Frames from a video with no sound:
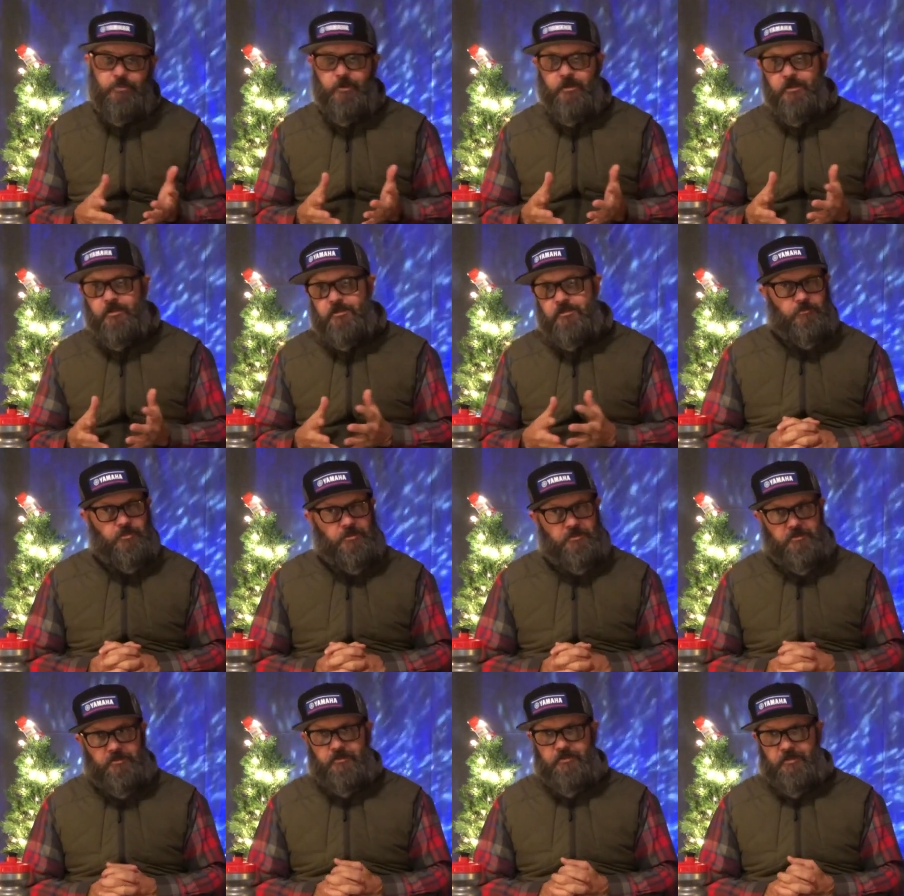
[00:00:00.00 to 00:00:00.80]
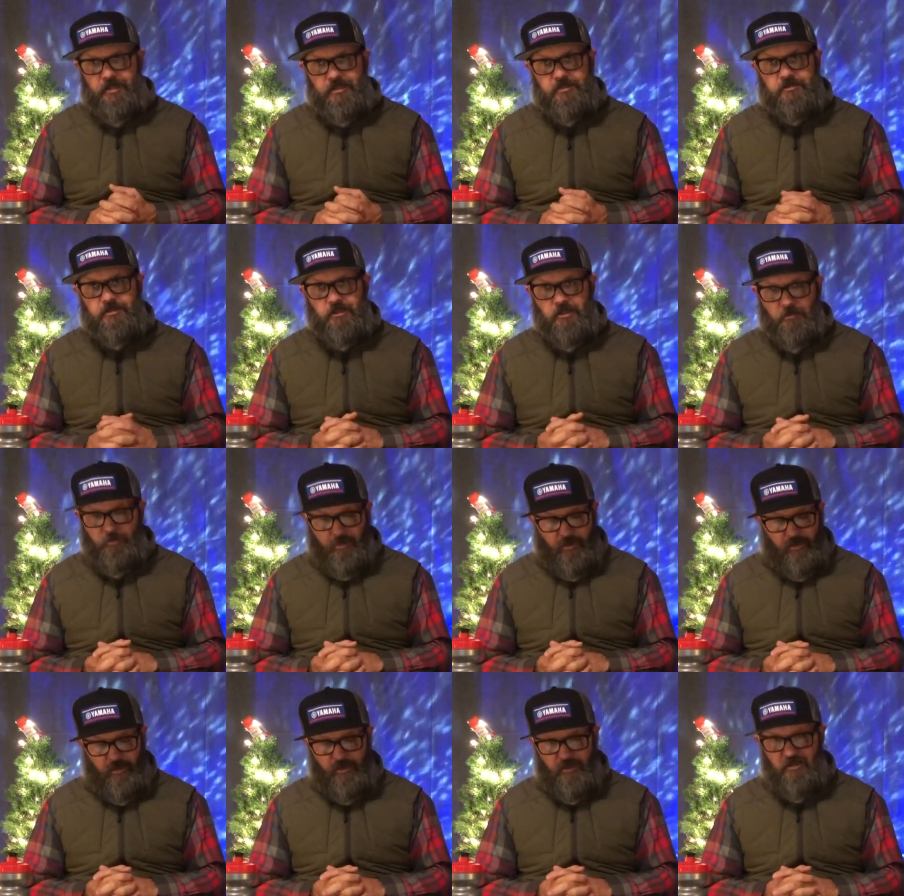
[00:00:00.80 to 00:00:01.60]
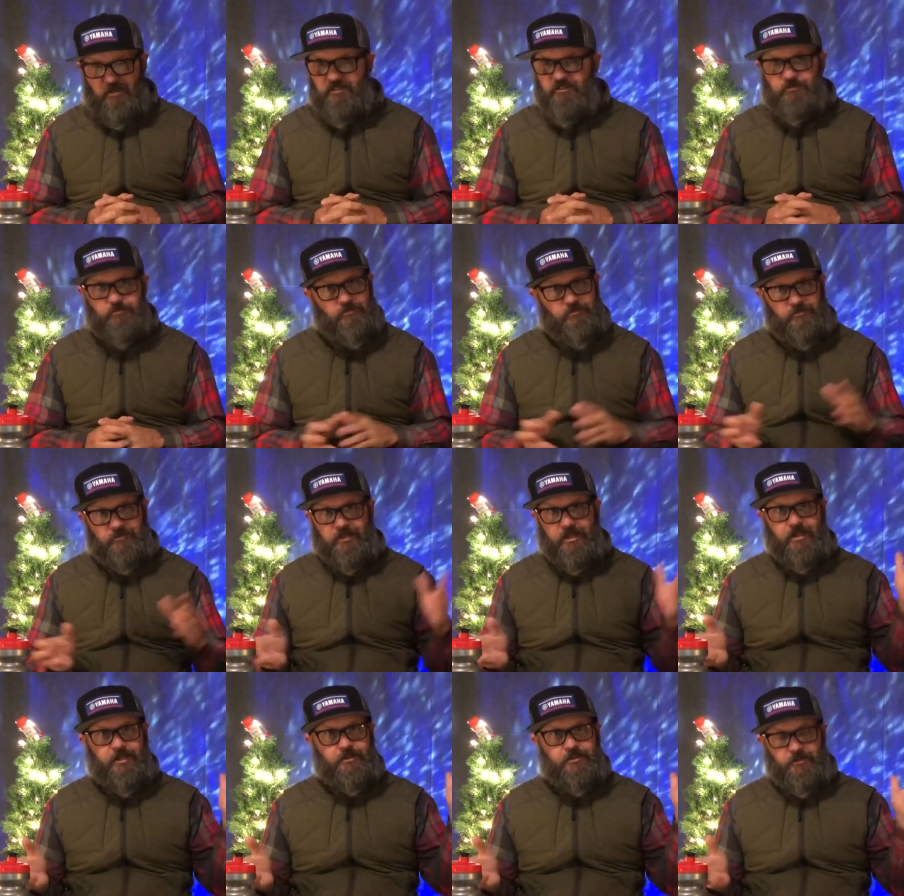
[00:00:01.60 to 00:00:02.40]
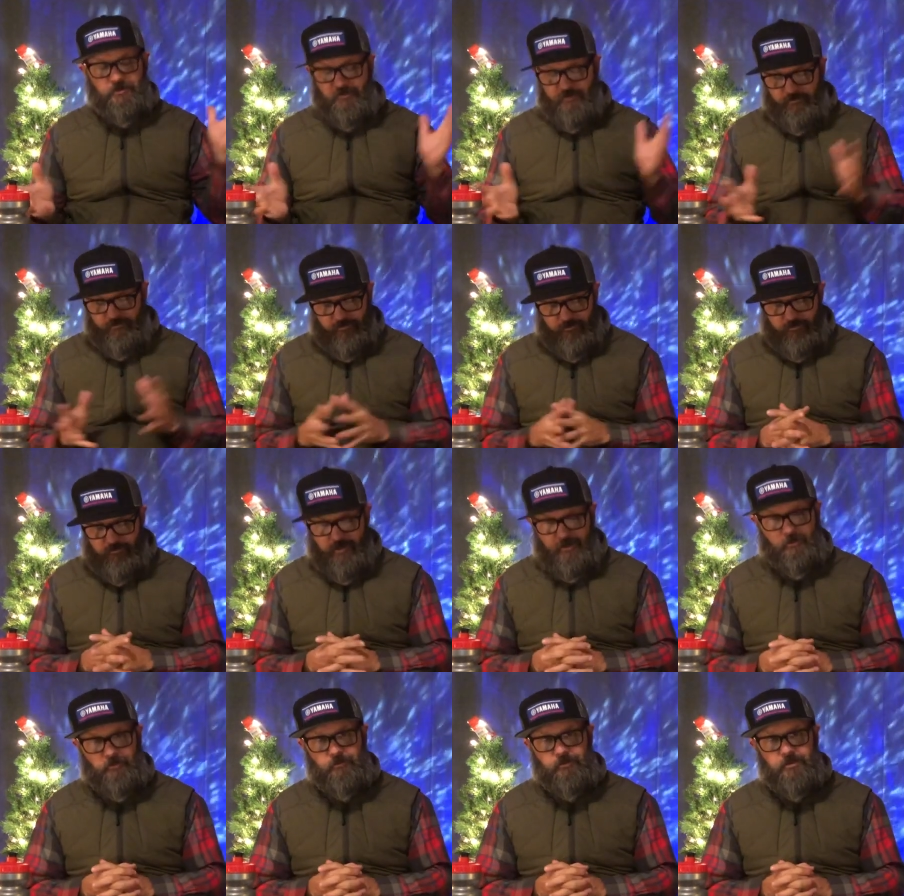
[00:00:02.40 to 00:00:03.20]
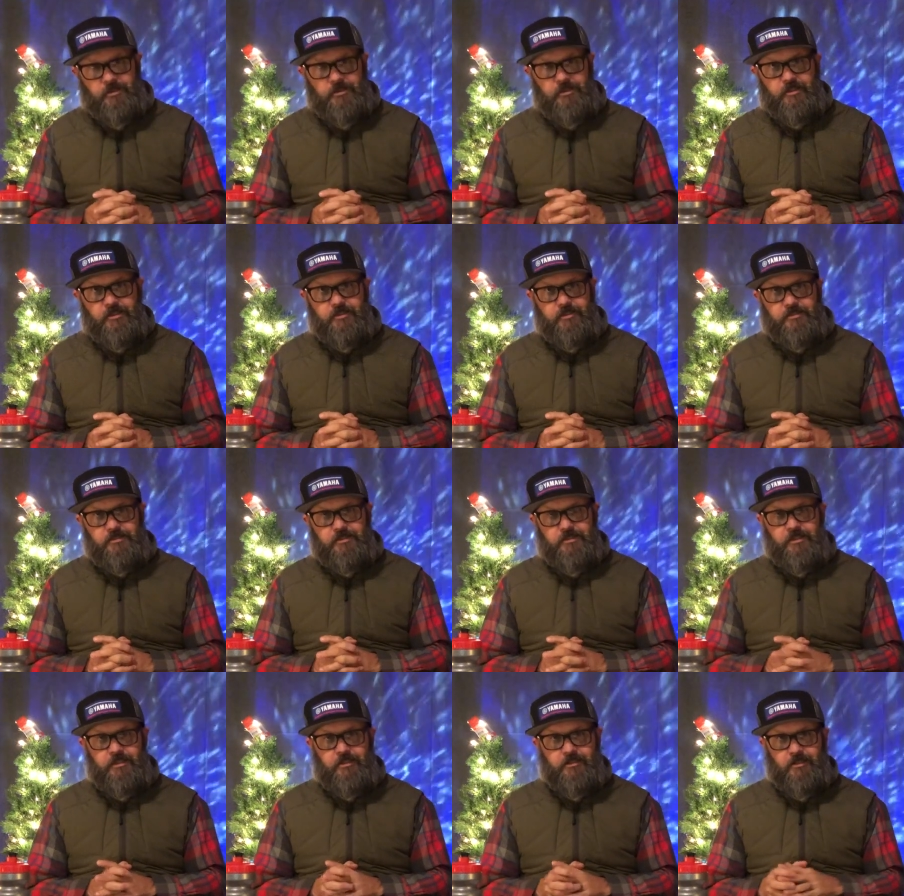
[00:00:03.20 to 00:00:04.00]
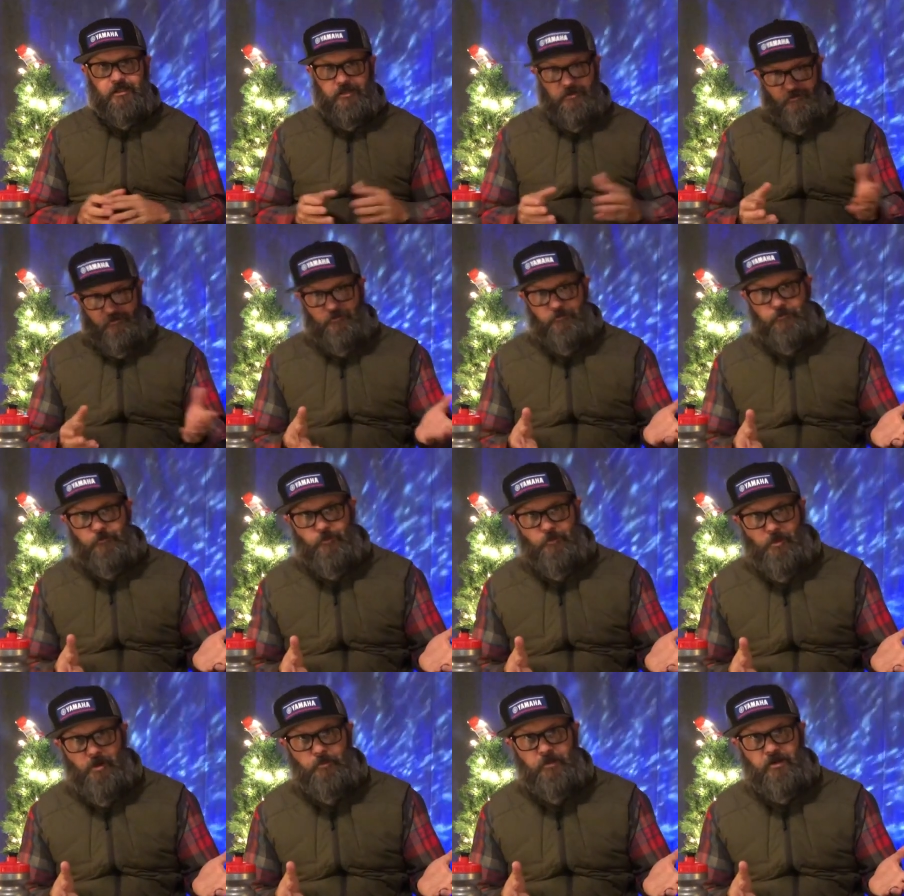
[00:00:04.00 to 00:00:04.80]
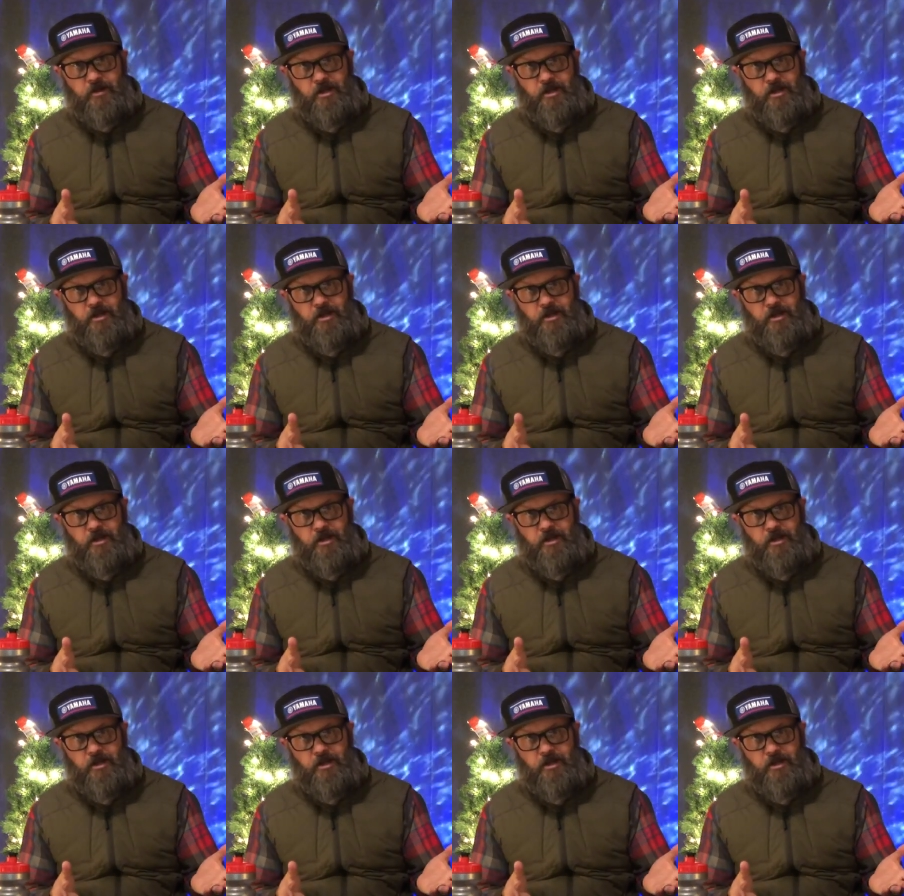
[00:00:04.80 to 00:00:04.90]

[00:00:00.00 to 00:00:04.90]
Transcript: parts, but that's gonna be, now you're like really exceeding, like, remember,